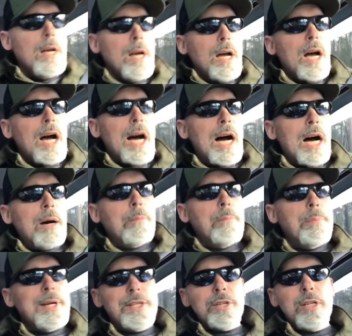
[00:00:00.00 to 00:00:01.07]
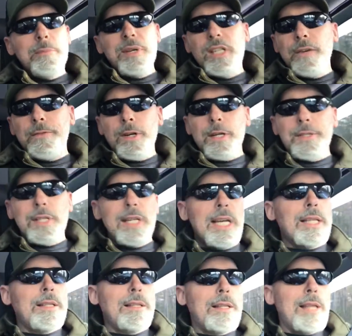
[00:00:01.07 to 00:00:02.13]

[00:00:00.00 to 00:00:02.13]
But it's going to be difficult to get